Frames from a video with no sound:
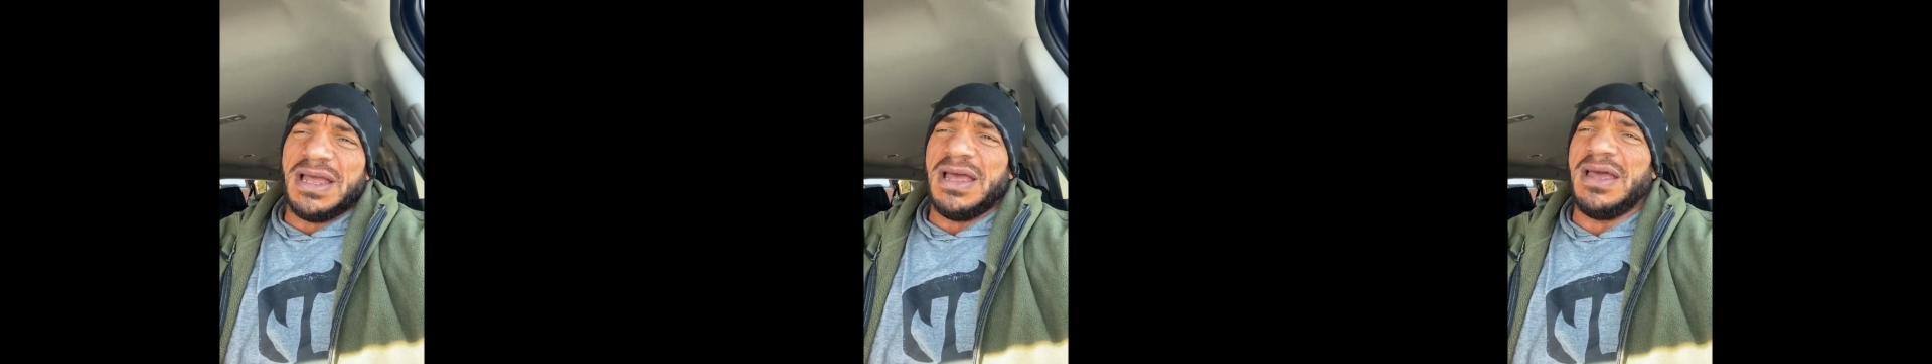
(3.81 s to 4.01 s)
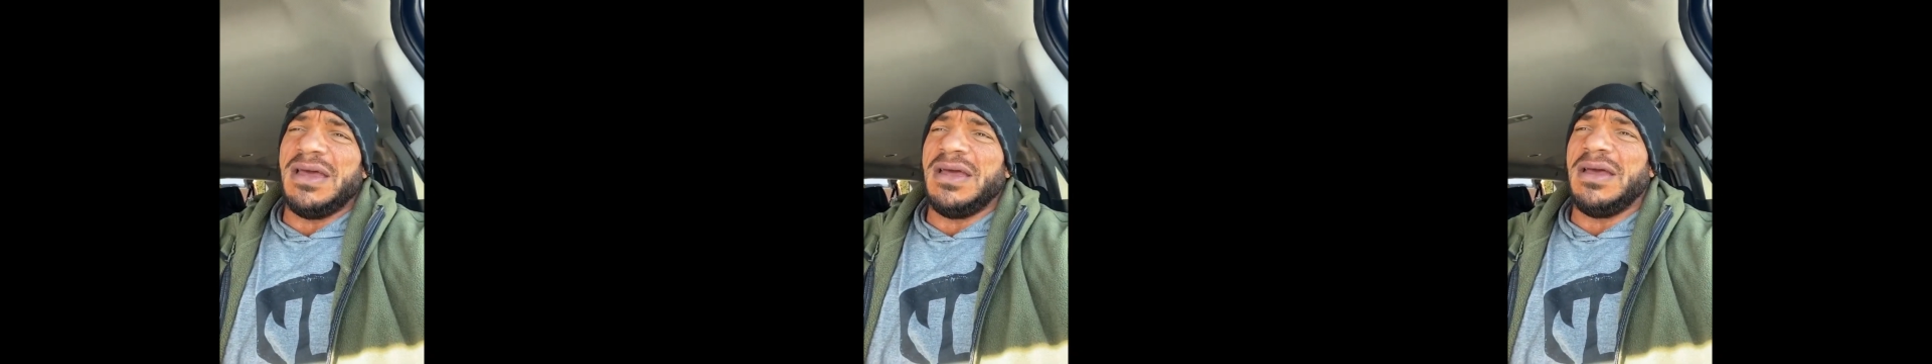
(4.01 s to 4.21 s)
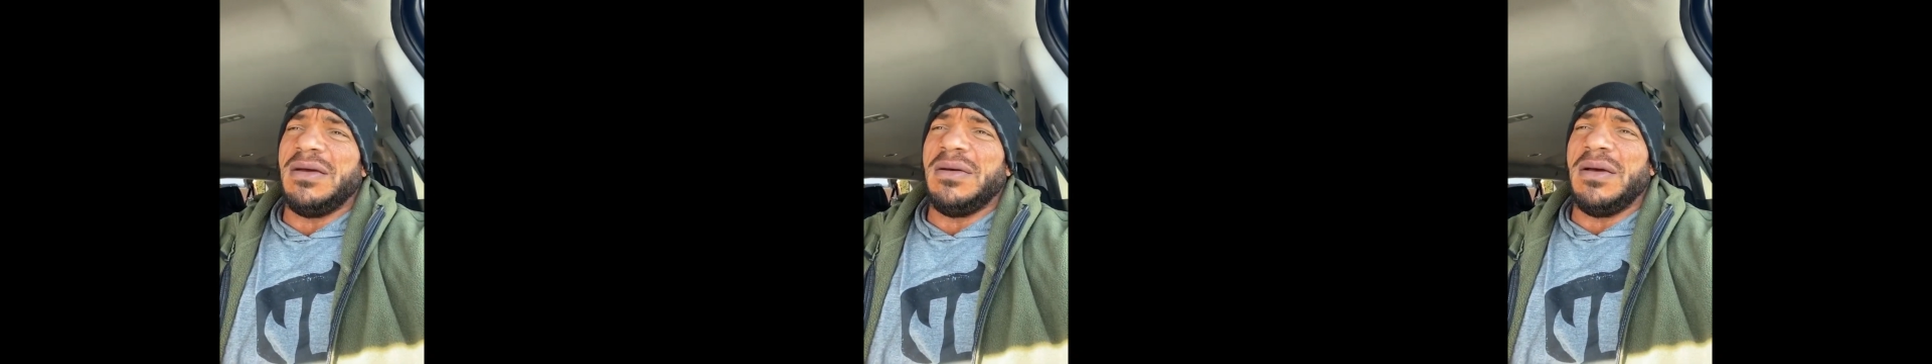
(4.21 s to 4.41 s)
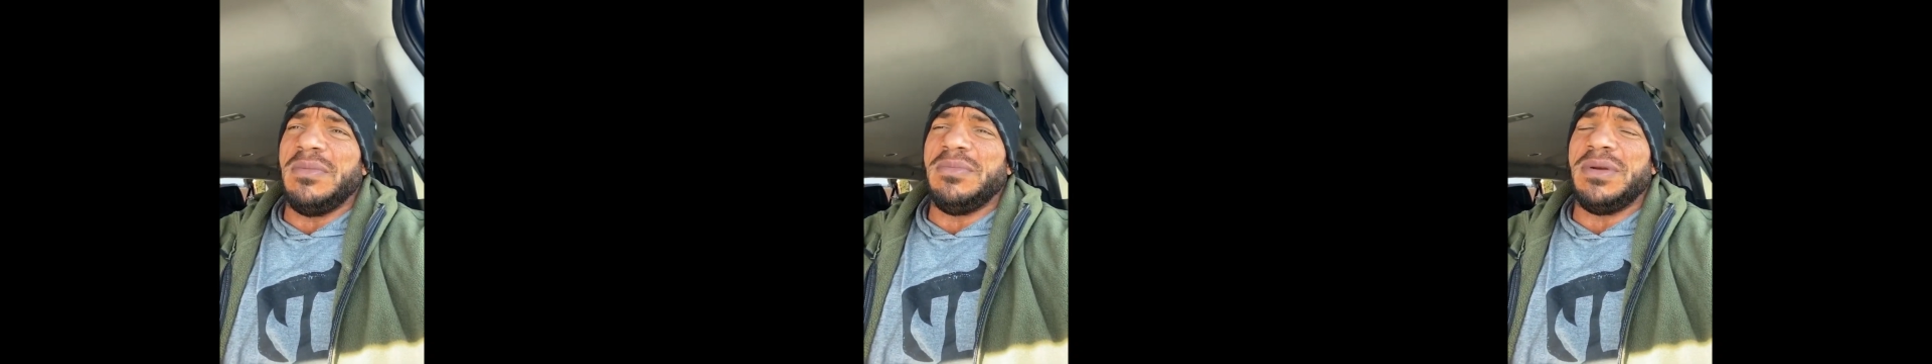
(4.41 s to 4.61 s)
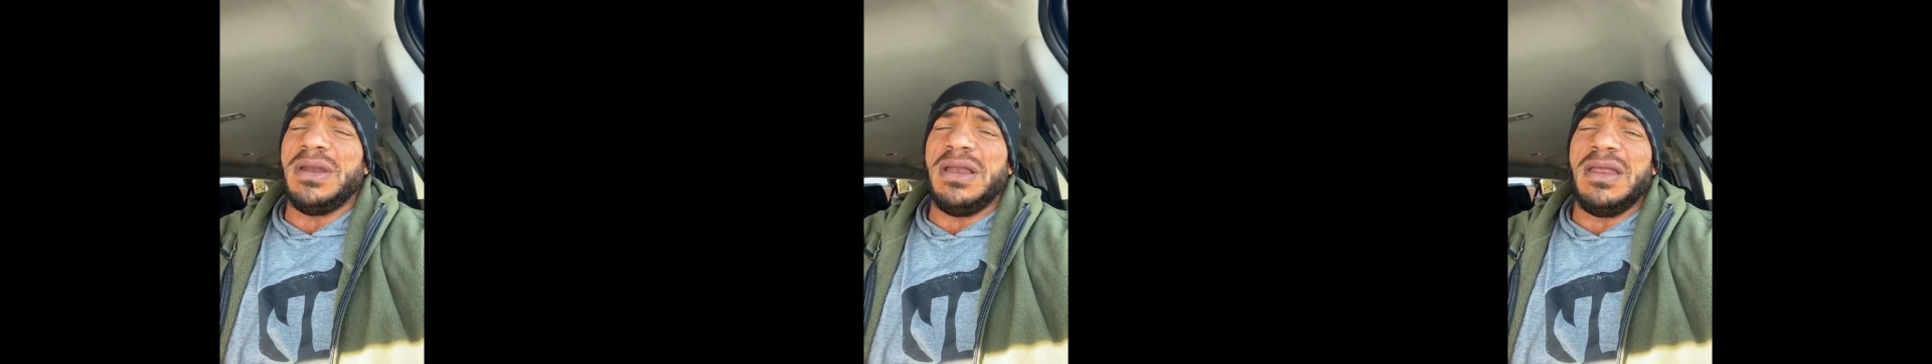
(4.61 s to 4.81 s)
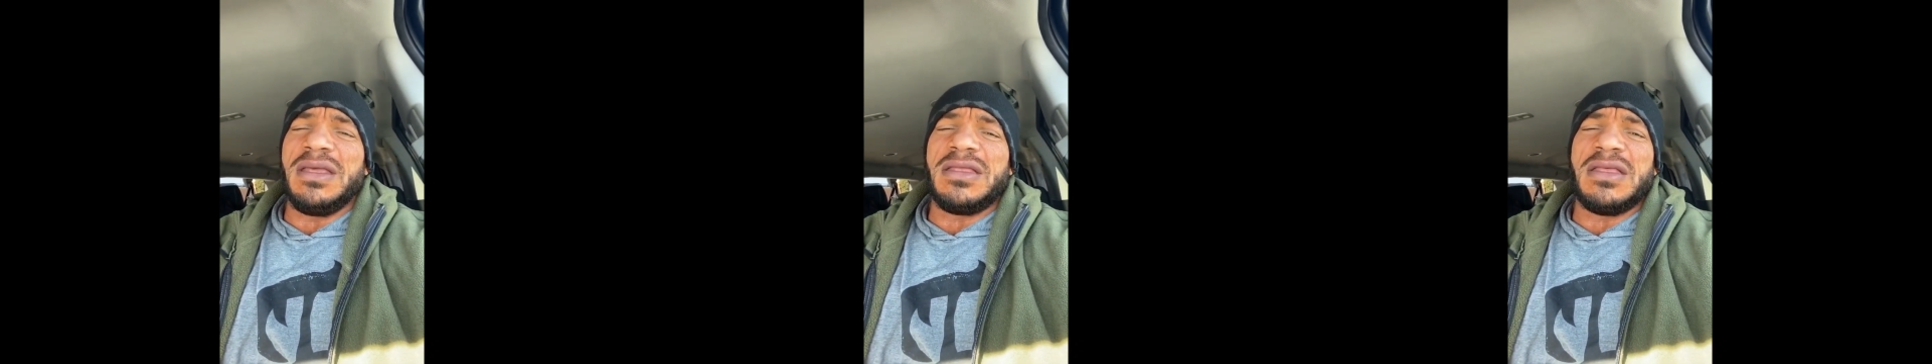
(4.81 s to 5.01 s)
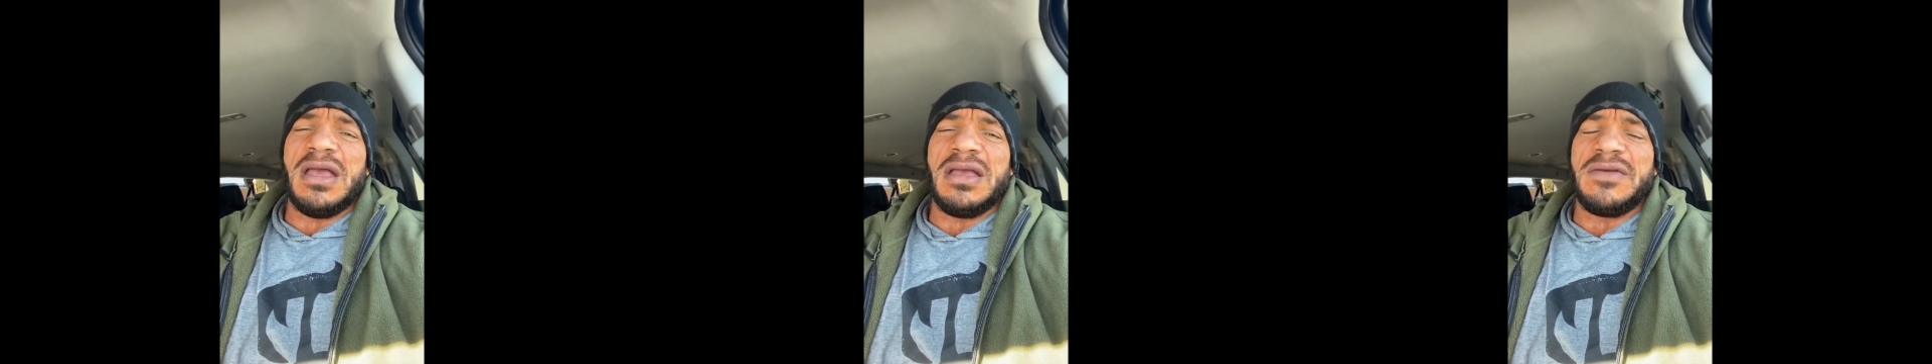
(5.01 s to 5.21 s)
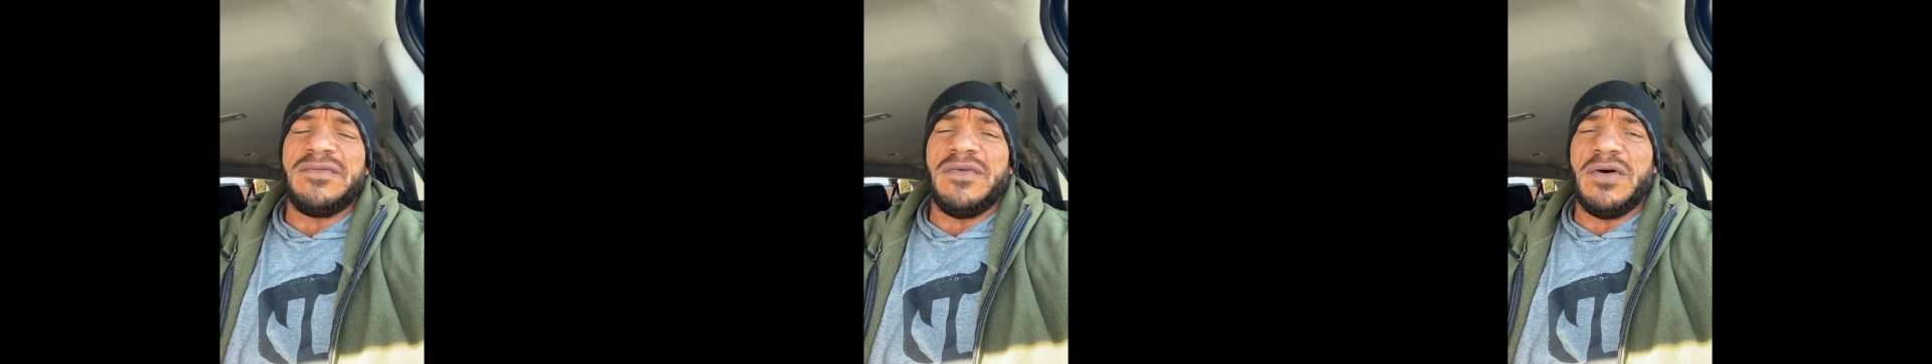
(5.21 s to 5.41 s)
I'm really
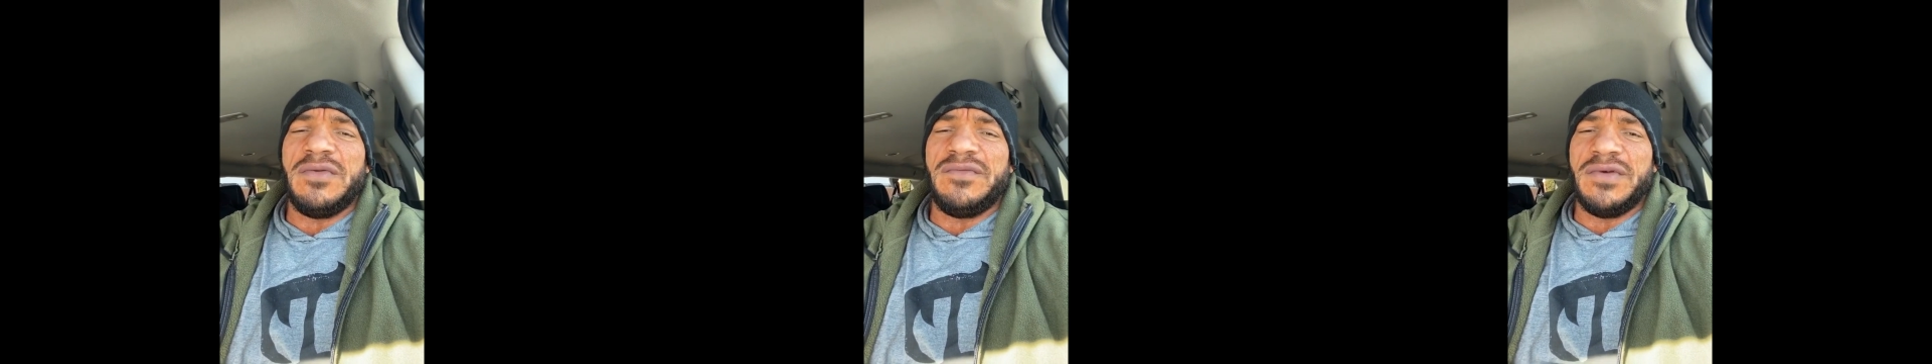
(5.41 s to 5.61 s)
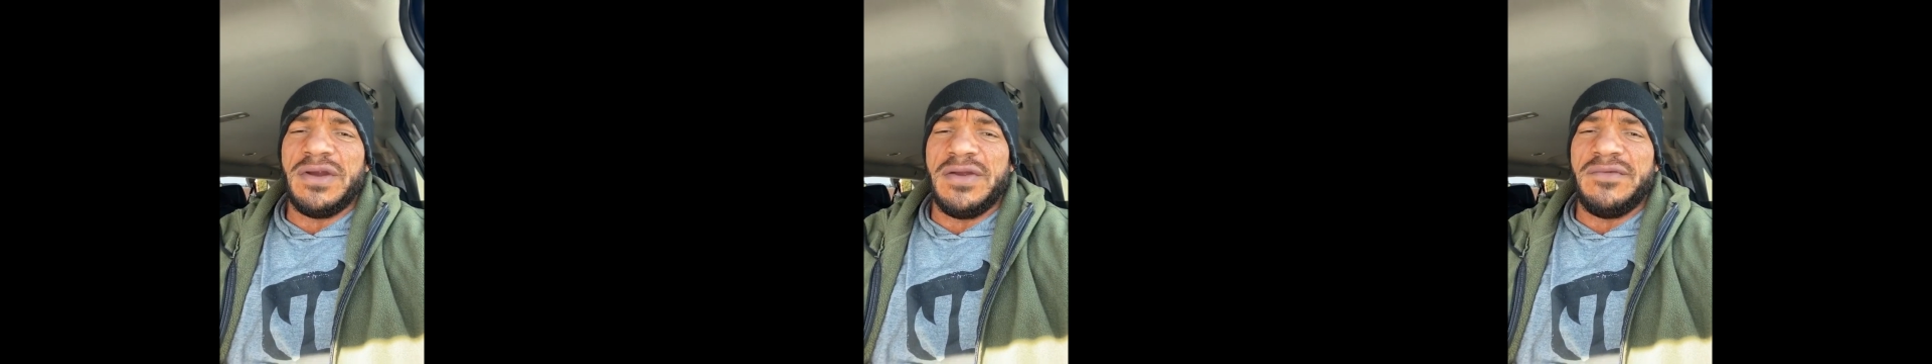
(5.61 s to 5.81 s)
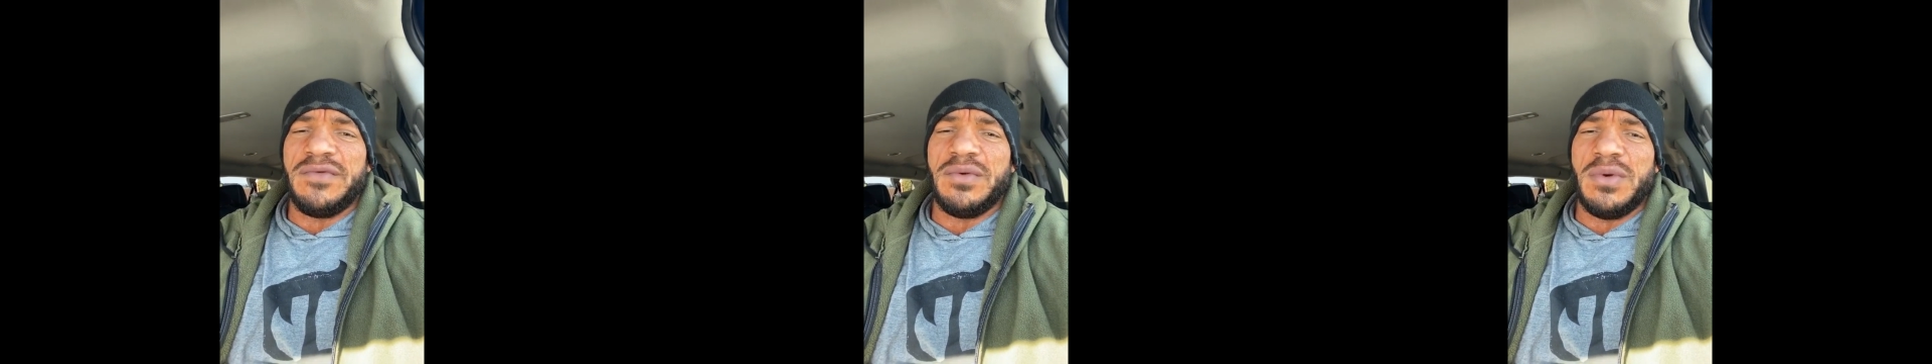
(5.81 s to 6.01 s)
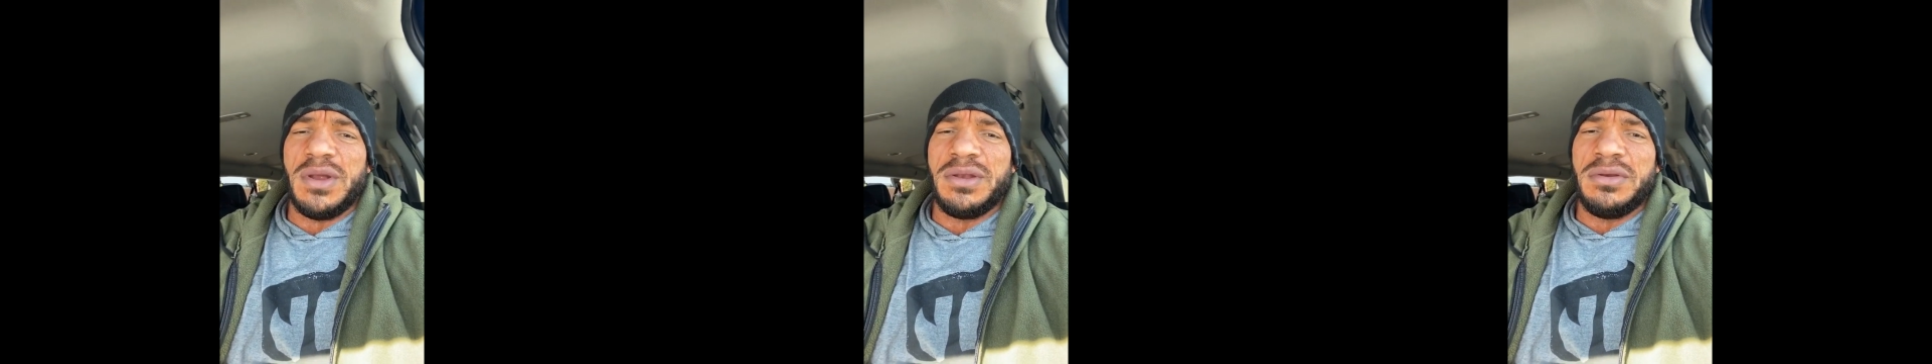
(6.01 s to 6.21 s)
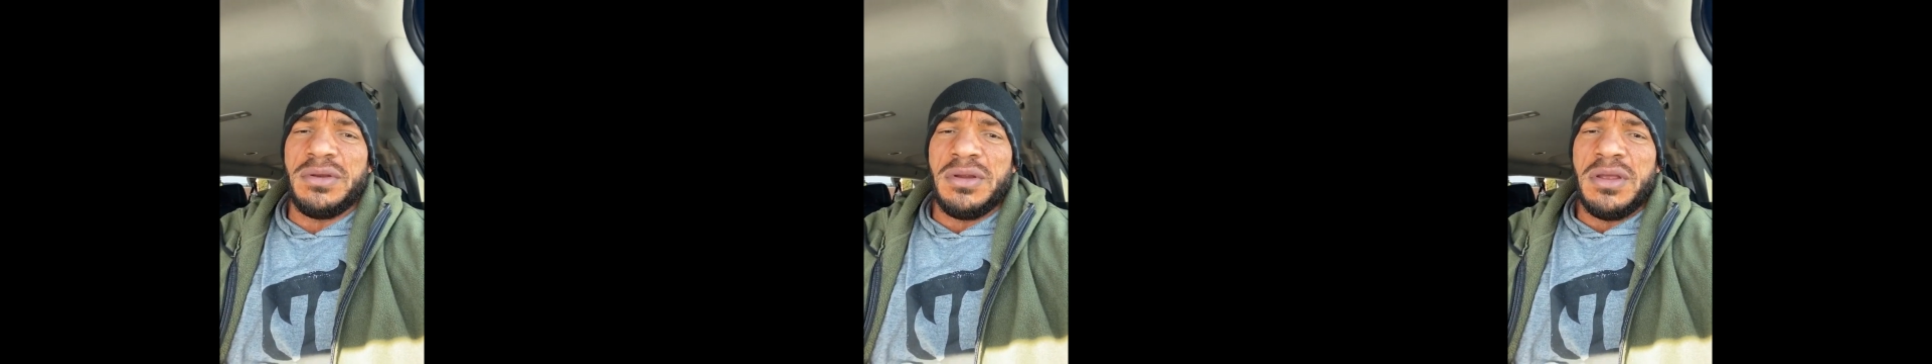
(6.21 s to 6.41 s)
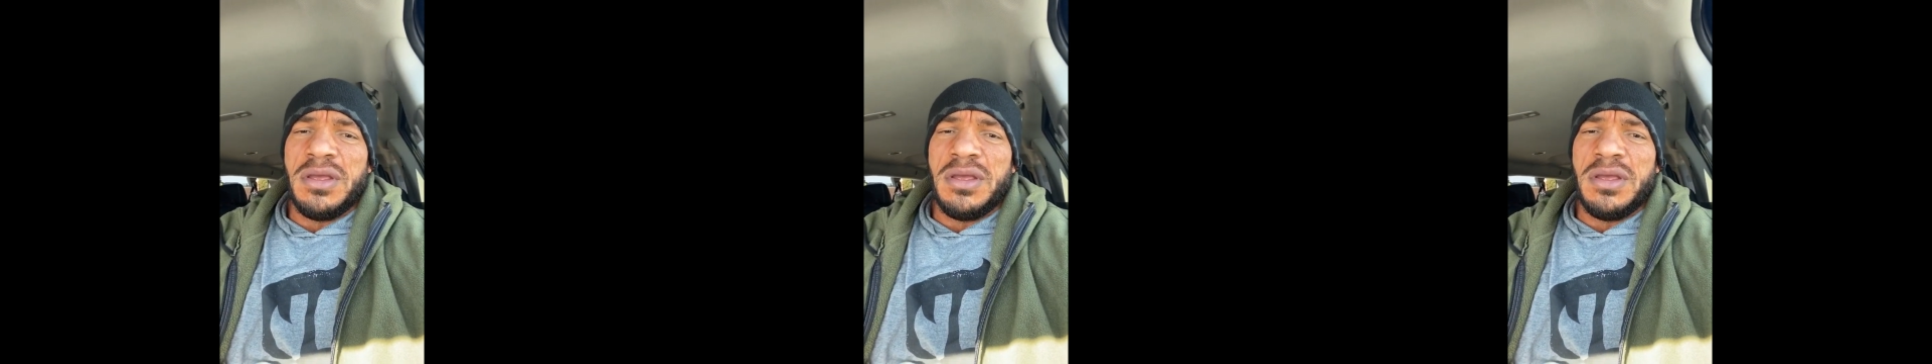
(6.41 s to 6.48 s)
thankful for everyone,